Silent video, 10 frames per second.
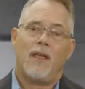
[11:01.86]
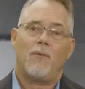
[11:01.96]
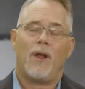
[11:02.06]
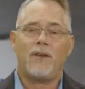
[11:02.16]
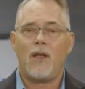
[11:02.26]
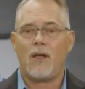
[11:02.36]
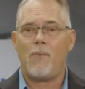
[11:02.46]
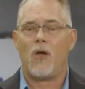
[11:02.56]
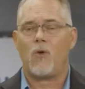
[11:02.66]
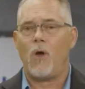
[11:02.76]
And when I talk
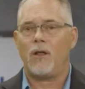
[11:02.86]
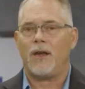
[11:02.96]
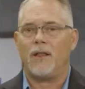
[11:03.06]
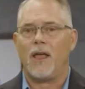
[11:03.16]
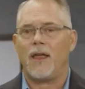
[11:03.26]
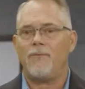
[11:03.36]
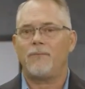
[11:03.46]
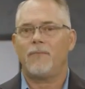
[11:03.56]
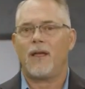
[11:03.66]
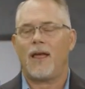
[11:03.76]
about quality of life,
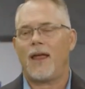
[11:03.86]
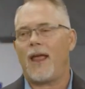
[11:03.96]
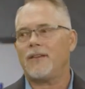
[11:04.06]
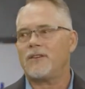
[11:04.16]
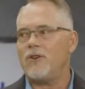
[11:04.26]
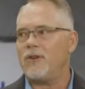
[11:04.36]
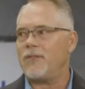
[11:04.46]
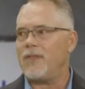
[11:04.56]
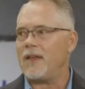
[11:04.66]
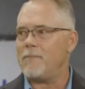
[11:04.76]
I ask you to
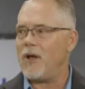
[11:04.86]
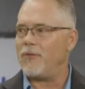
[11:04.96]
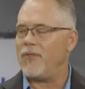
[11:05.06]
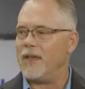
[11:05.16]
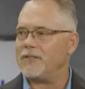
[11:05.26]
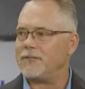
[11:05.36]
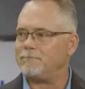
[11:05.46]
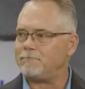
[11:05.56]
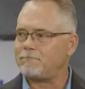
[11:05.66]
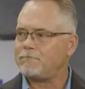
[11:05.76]
think about this.
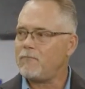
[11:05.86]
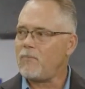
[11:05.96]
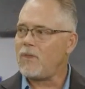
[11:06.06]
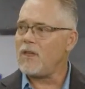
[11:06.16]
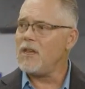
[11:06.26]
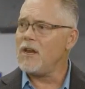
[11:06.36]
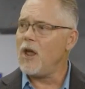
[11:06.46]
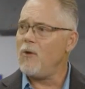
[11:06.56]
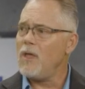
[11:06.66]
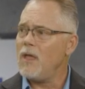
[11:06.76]

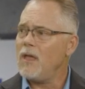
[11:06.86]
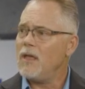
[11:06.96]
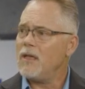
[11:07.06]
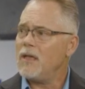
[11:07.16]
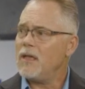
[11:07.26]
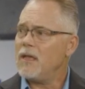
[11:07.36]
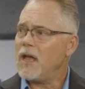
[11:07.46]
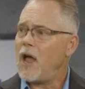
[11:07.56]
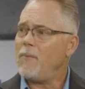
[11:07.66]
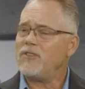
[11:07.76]

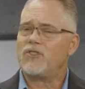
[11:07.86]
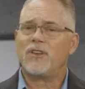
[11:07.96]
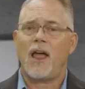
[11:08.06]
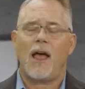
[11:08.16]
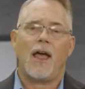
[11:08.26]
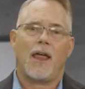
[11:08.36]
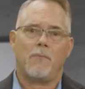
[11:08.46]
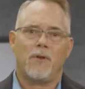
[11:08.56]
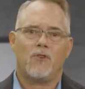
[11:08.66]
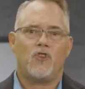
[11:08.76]
How much
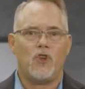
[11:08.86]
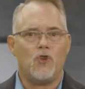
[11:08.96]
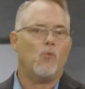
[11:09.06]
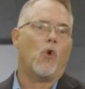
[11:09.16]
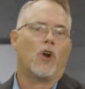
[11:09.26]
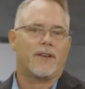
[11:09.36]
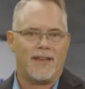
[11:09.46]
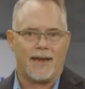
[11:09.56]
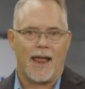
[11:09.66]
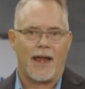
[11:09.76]
time do you work
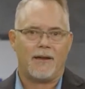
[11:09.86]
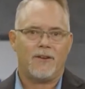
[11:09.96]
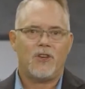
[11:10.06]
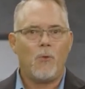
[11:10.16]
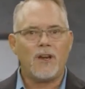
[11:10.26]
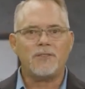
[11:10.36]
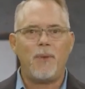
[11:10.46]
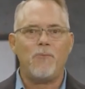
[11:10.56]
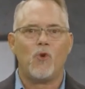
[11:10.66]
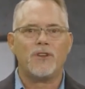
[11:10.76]
today? Do you want to
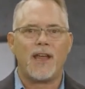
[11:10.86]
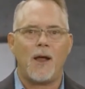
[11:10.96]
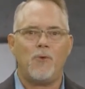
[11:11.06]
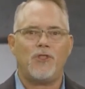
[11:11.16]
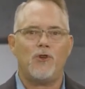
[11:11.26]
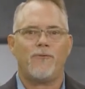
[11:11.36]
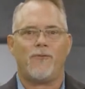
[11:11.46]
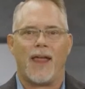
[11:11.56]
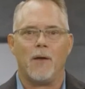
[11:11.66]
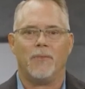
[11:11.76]
spend more time with your
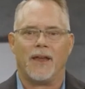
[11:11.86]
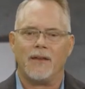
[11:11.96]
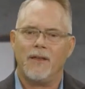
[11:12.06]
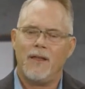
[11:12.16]
family?